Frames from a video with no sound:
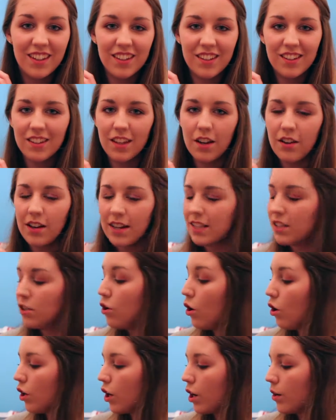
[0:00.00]
So it's
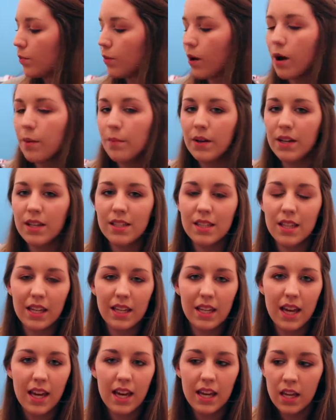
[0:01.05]
not a GoPro, but it's
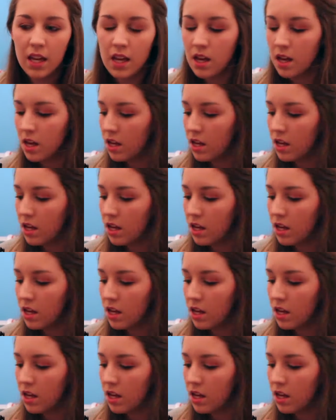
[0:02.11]
like a,